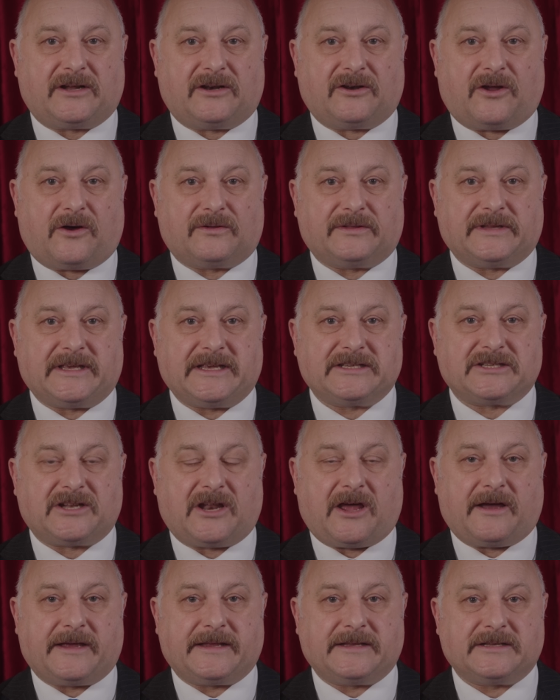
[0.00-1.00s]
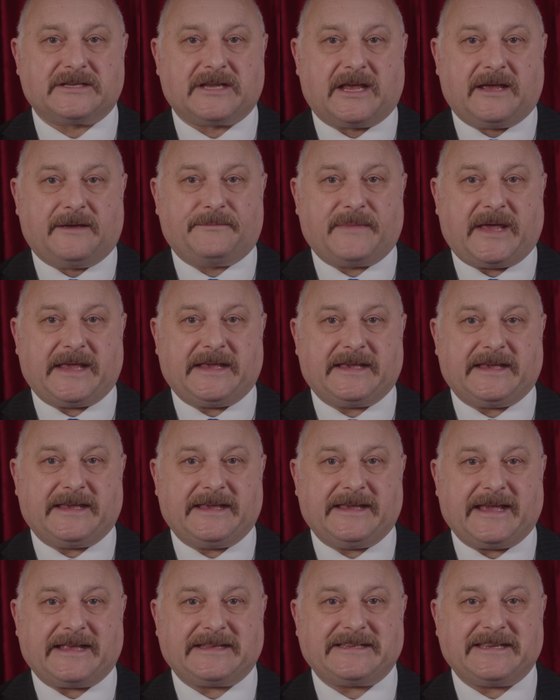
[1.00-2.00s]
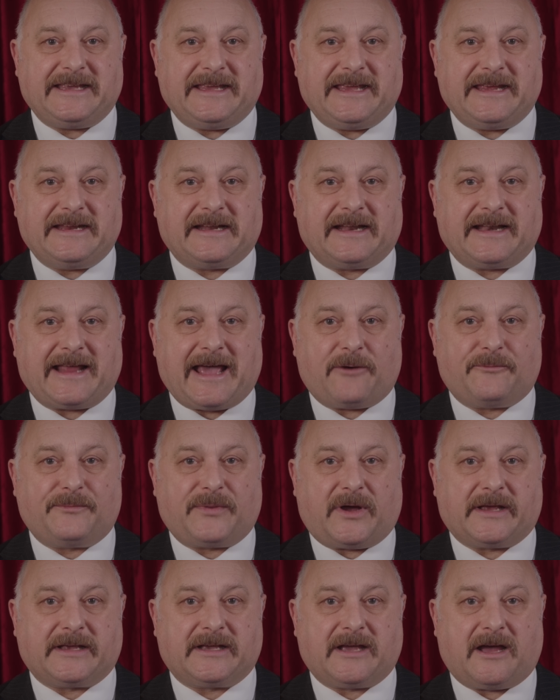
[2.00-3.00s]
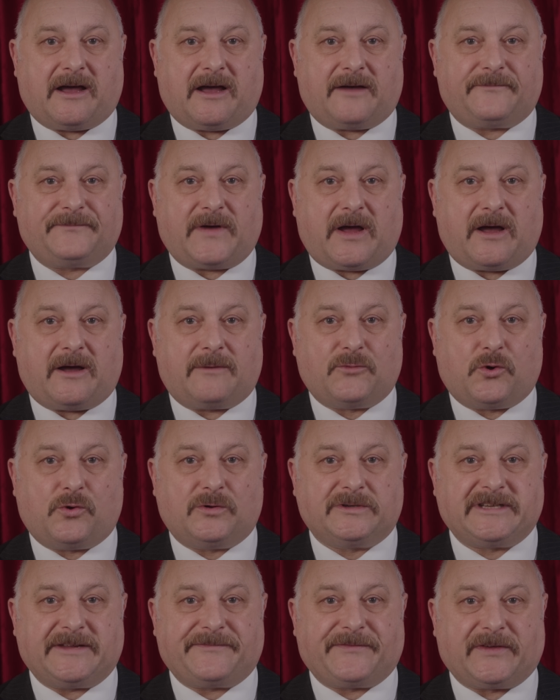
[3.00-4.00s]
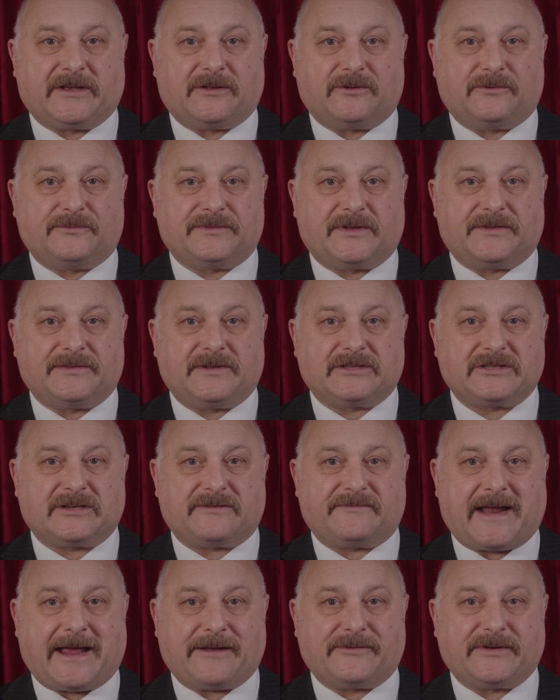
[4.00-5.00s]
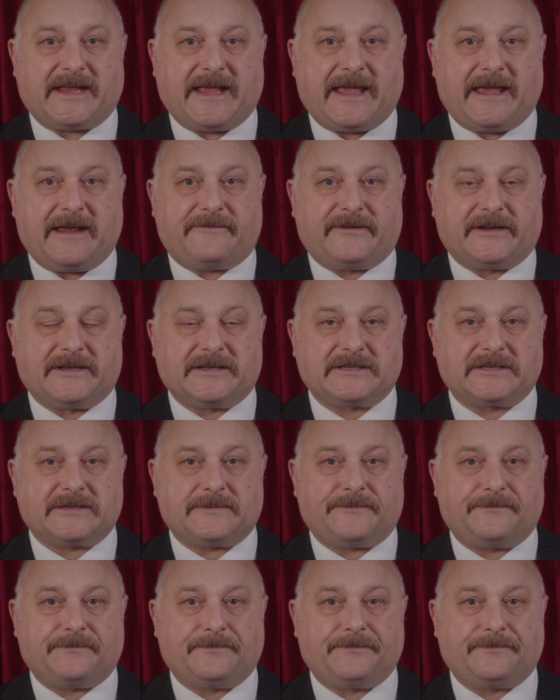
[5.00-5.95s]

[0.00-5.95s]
along these lines, making getting in and out by car far more difficult than the surrounding areas.